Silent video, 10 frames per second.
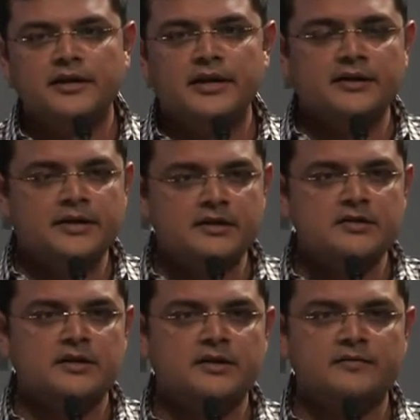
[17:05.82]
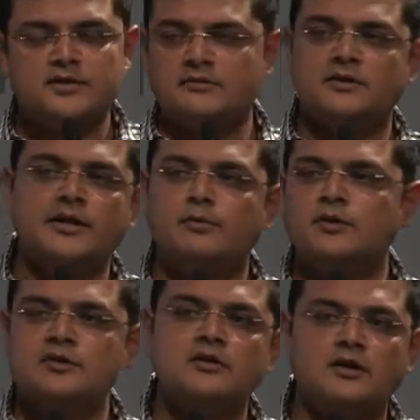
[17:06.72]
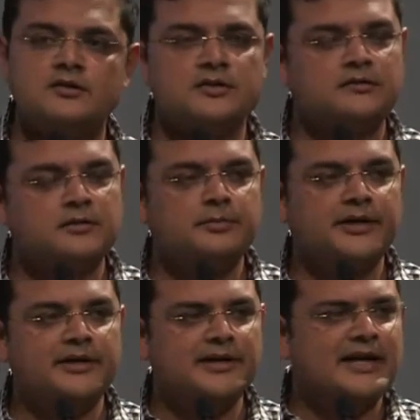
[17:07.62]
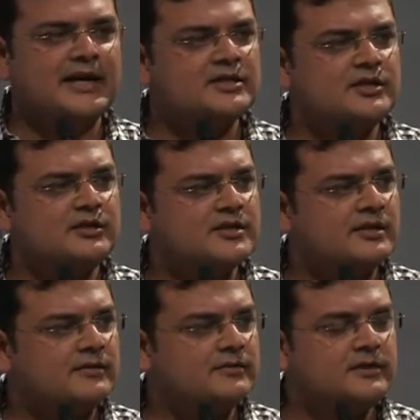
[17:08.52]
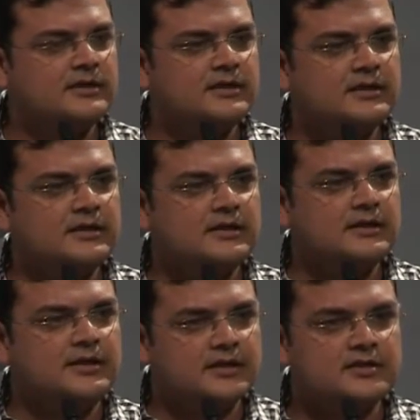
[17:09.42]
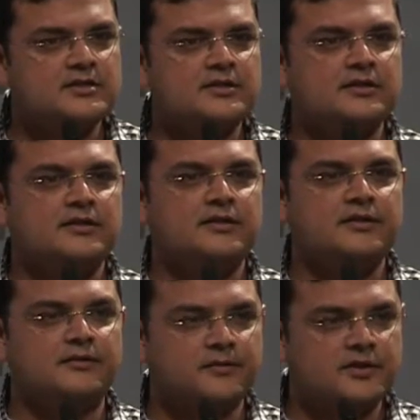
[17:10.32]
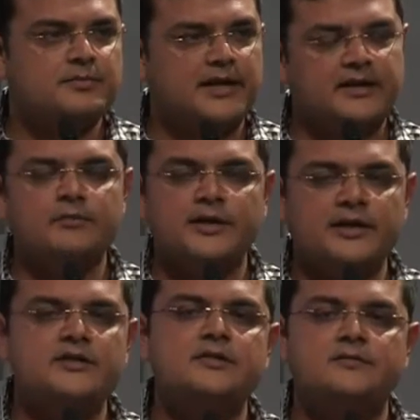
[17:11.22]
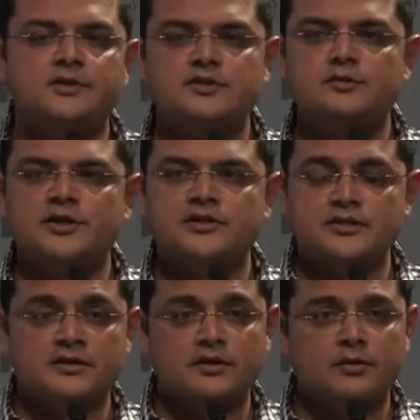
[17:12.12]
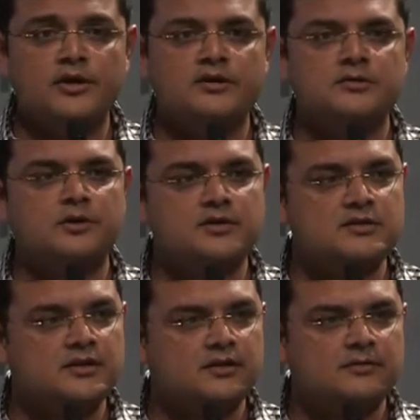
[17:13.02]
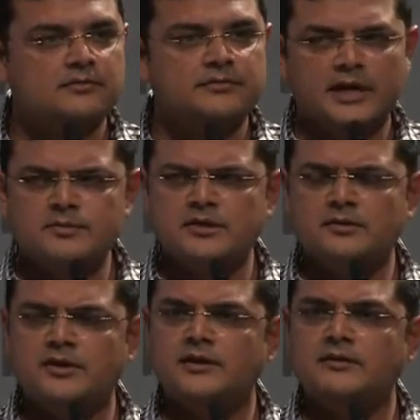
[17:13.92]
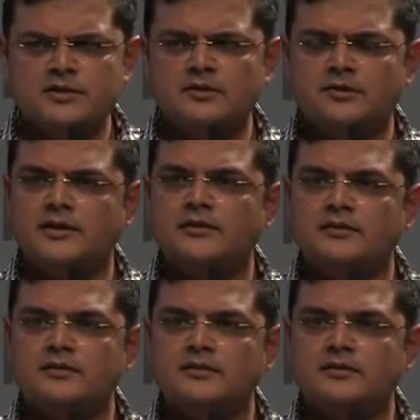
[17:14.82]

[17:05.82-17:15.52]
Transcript: In a data center, if server A wants to talk to server B, ask yourself, does the first packet, when it hits the first switch, does it know where it wants to go? Absolutely, absolutely.